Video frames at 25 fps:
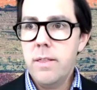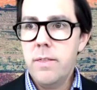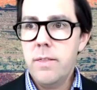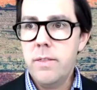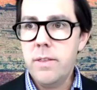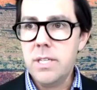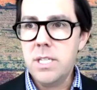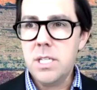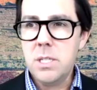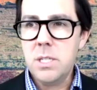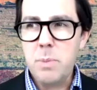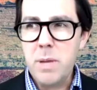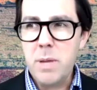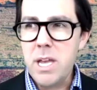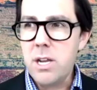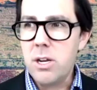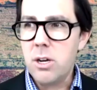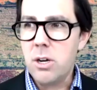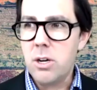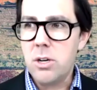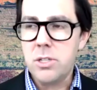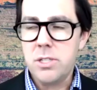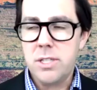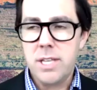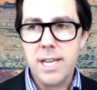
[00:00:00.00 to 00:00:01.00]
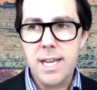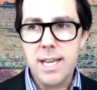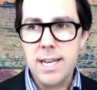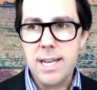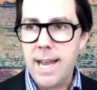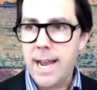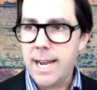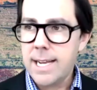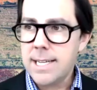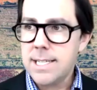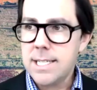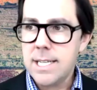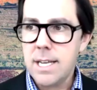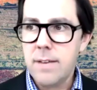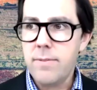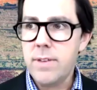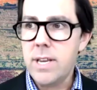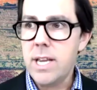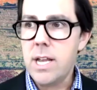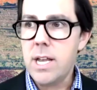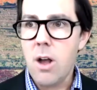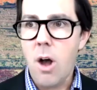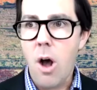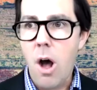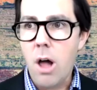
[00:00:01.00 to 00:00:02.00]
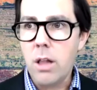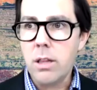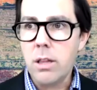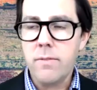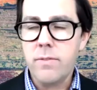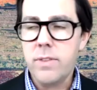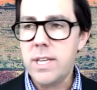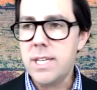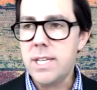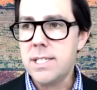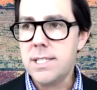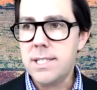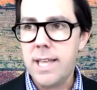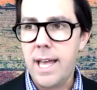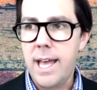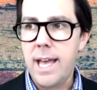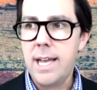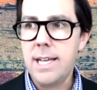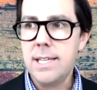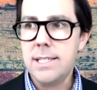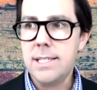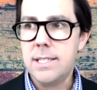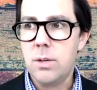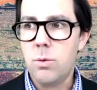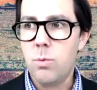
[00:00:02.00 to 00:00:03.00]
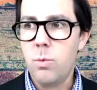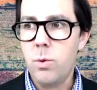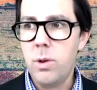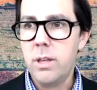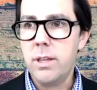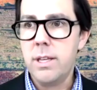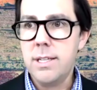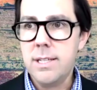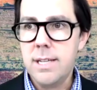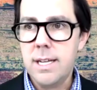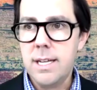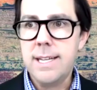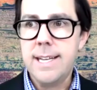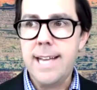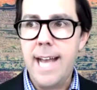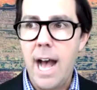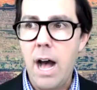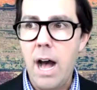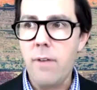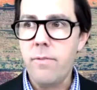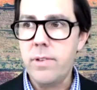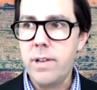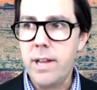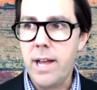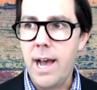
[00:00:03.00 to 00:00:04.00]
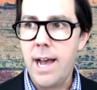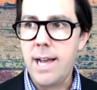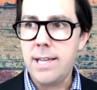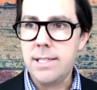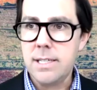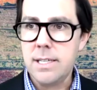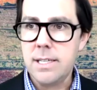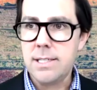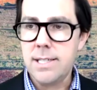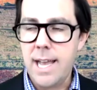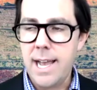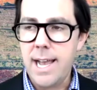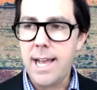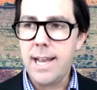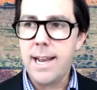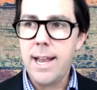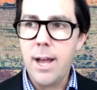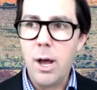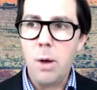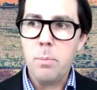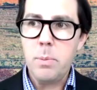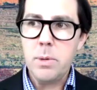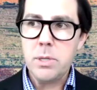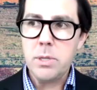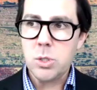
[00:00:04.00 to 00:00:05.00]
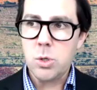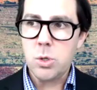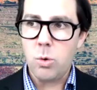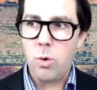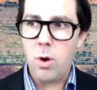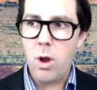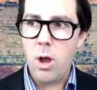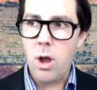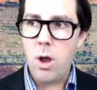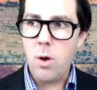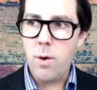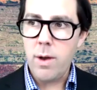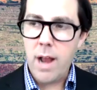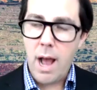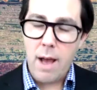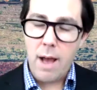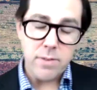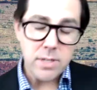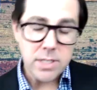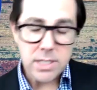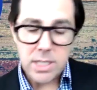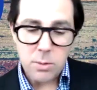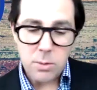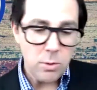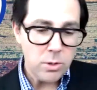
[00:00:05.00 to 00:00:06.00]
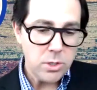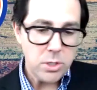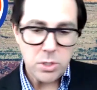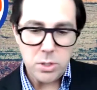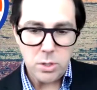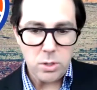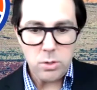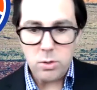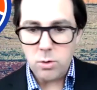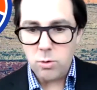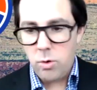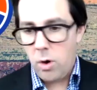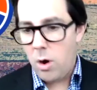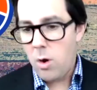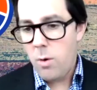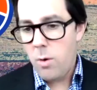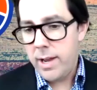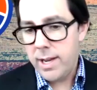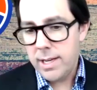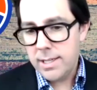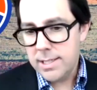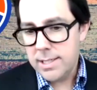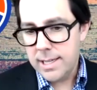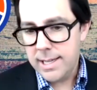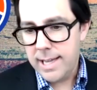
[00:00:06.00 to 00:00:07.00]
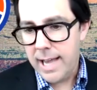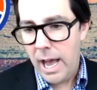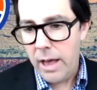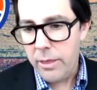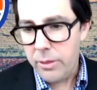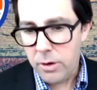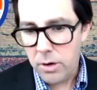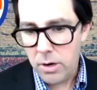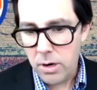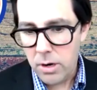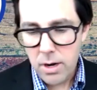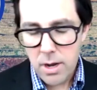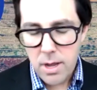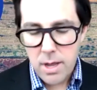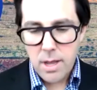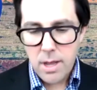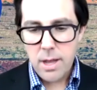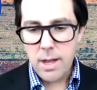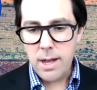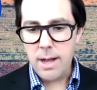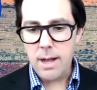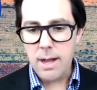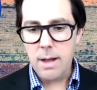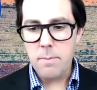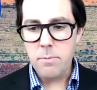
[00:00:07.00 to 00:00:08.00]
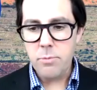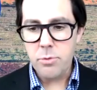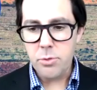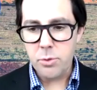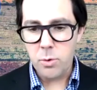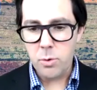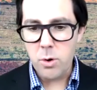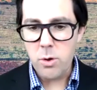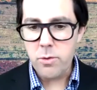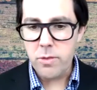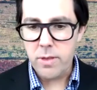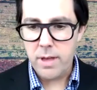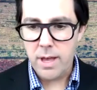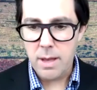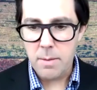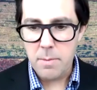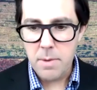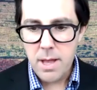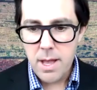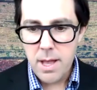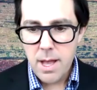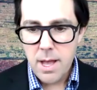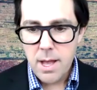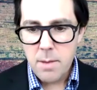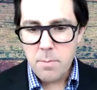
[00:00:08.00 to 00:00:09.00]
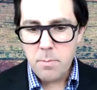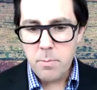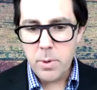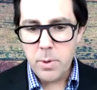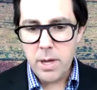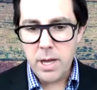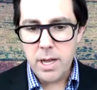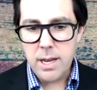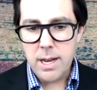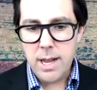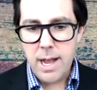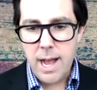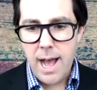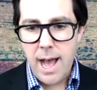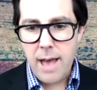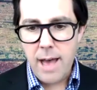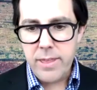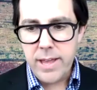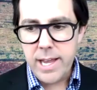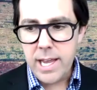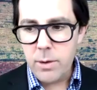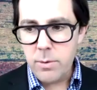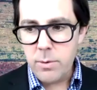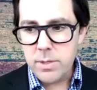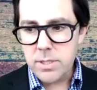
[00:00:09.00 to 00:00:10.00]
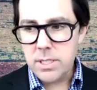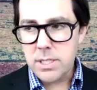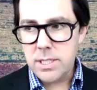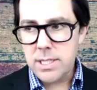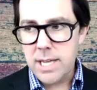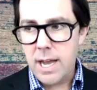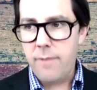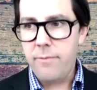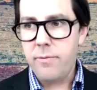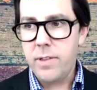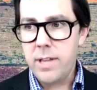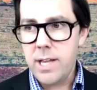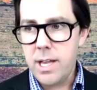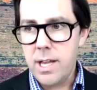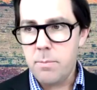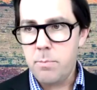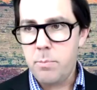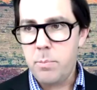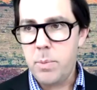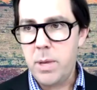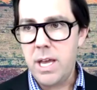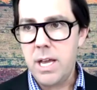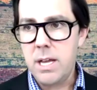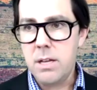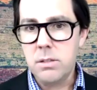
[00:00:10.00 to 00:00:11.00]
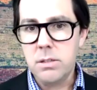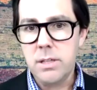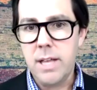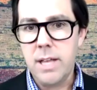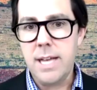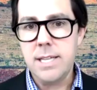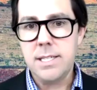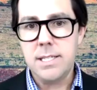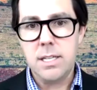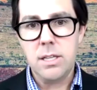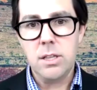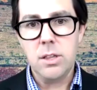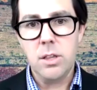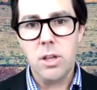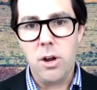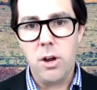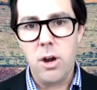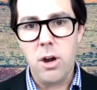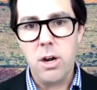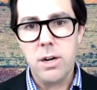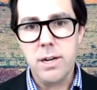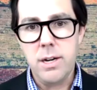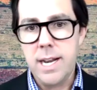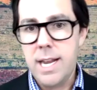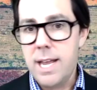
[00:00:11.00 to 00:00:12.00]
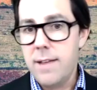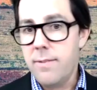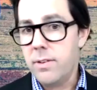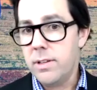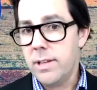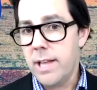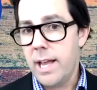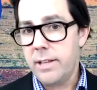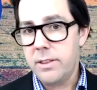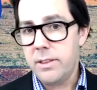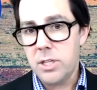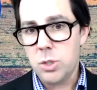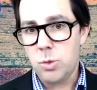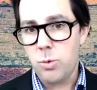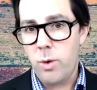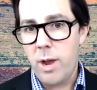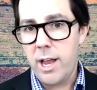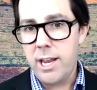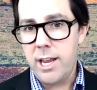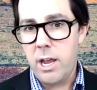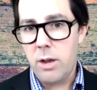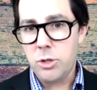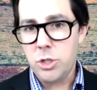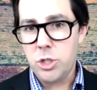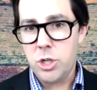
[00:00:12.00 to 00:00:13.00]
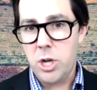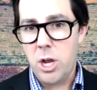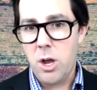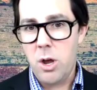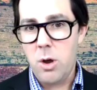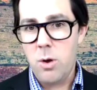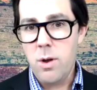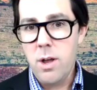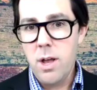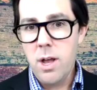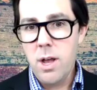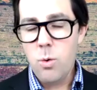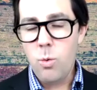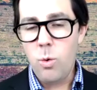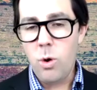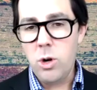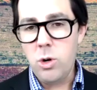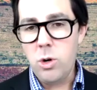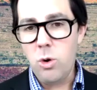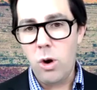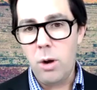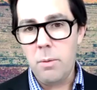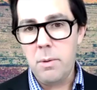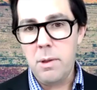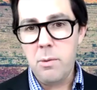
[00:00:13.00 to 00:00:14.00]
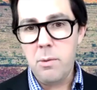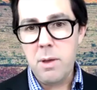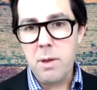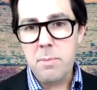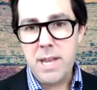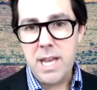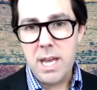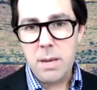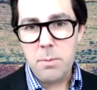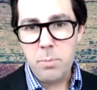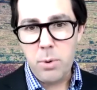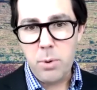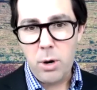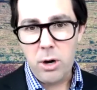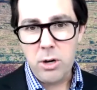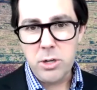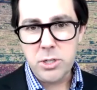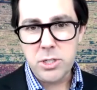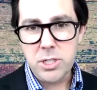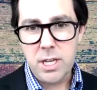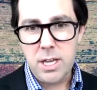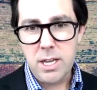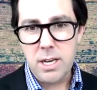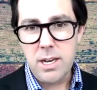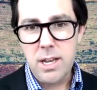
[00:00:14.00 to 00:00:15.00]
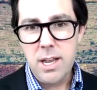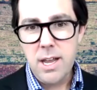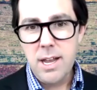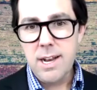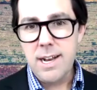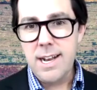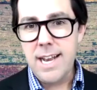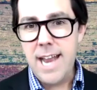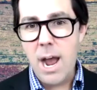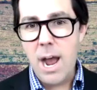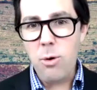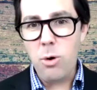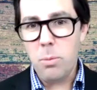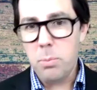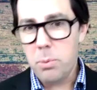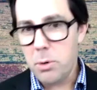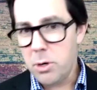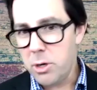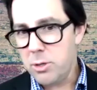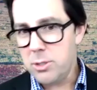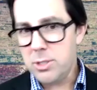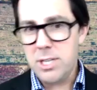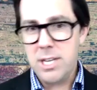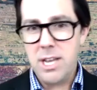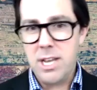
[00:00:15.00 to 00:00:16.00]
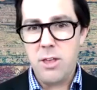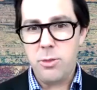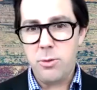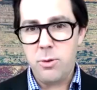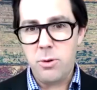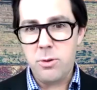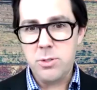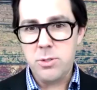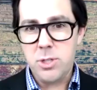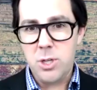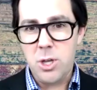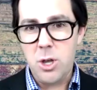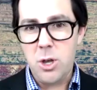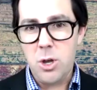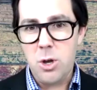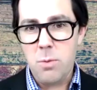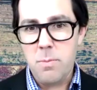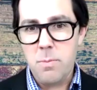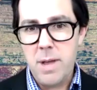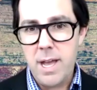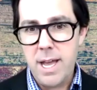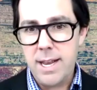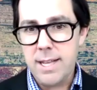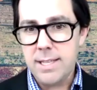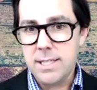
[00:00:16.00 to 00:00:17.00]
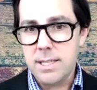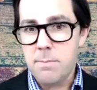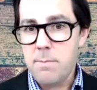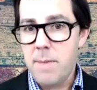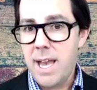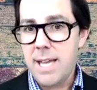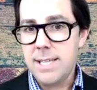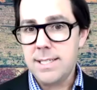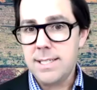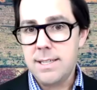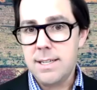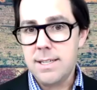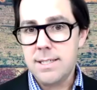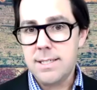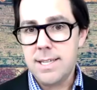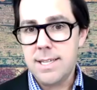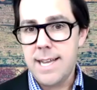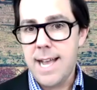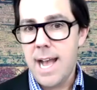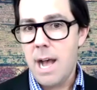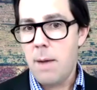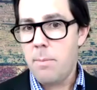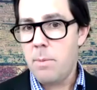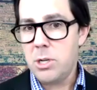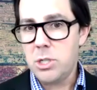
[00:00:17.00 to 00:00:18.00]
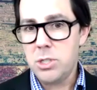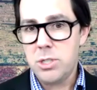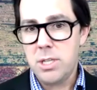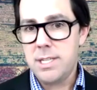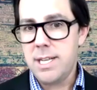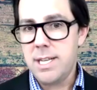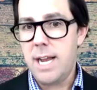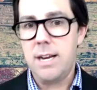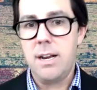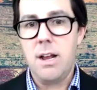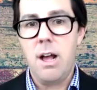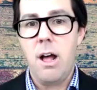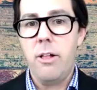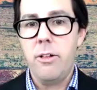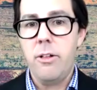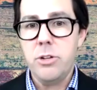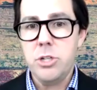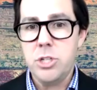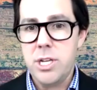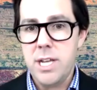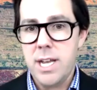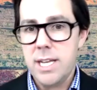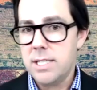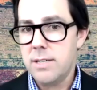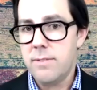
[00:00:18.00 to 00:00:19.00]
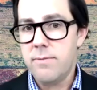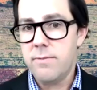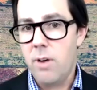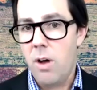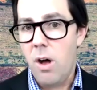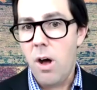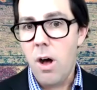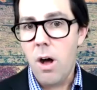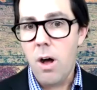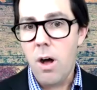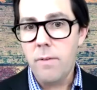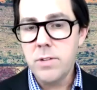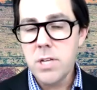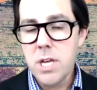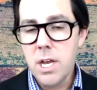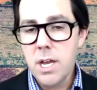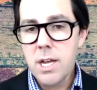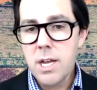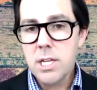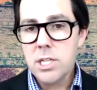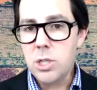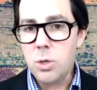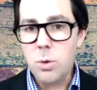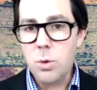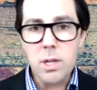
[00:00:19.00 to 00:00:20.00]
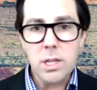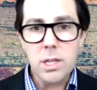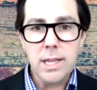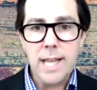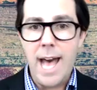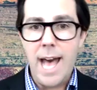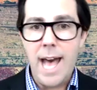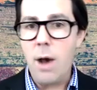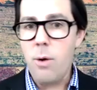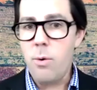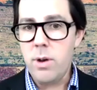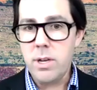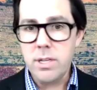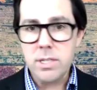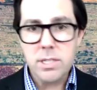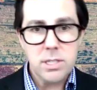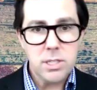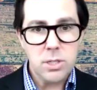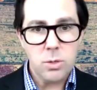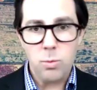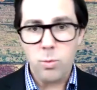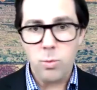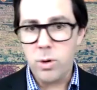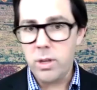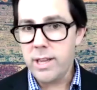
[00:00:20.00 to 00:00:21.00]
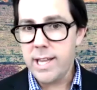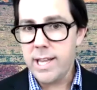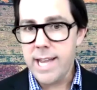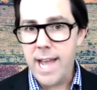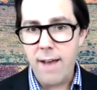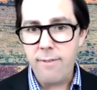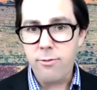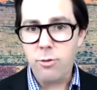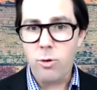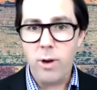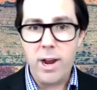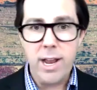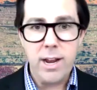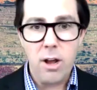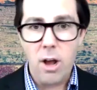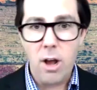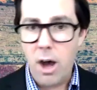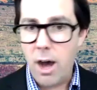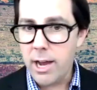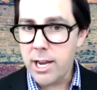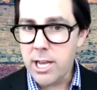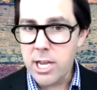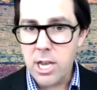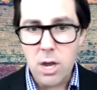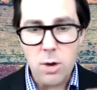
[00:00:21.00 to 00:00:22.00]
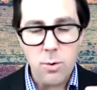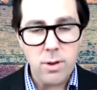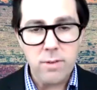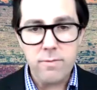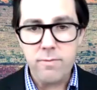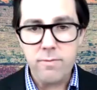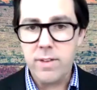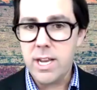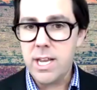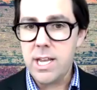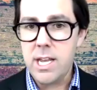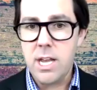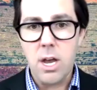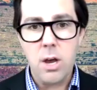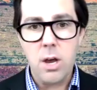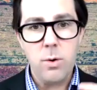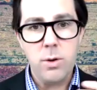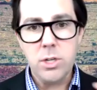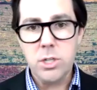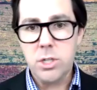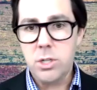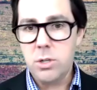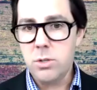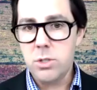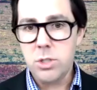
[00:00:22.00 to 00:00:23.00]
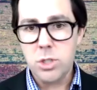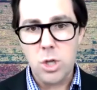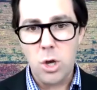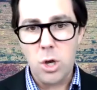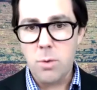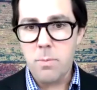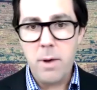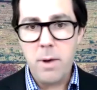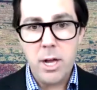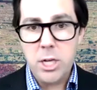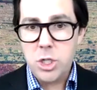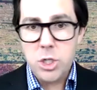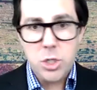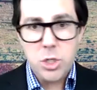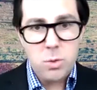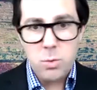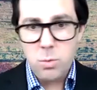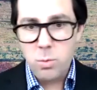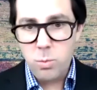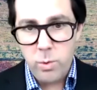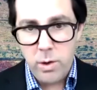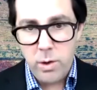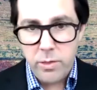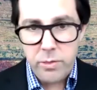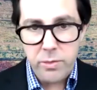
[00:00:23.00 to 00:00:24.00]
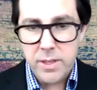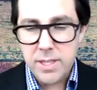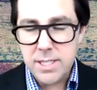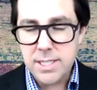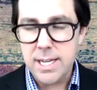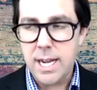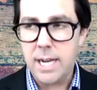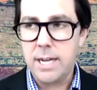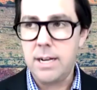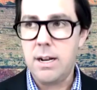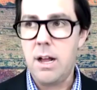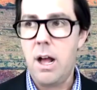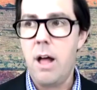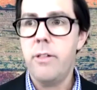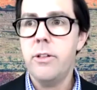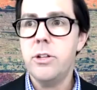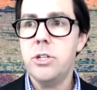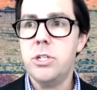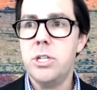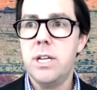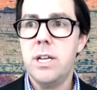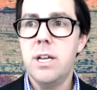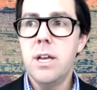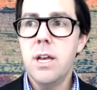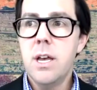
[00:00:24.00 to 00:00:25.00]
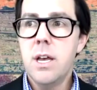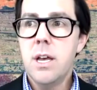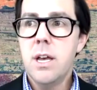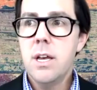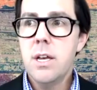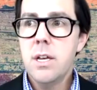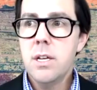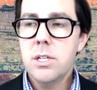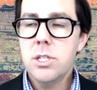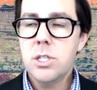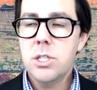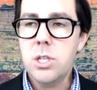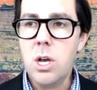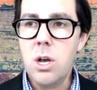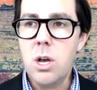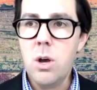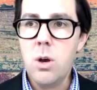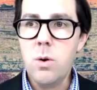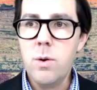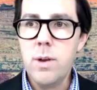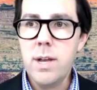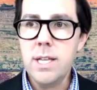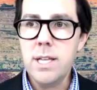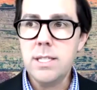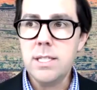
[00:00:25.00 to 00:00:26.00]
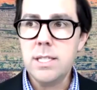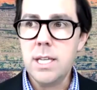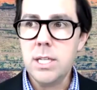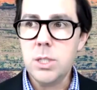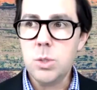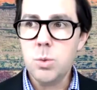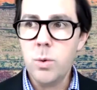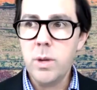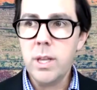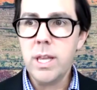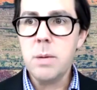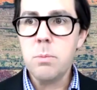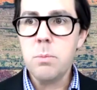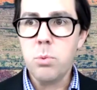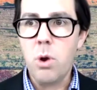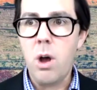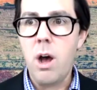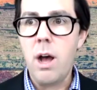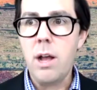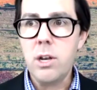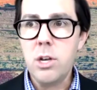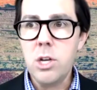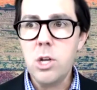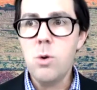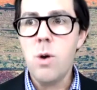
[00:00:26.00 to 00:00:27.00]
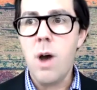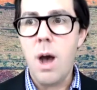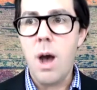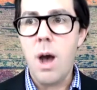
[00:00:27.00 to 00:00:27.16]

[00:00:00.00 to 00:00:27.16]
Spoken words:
the speakers, the connectivity, all of these things that really did galvanize us and help us grow. And obviously we're still growing together through them. But I think it was definitely a big lesson learned. And even like this radio show, where normally we'd be in person, now we're producing it through Zoom. And it's amazing to see how much the technology has evolved to allow us to really have great audio and video and do so much with this technology. So it's really brought new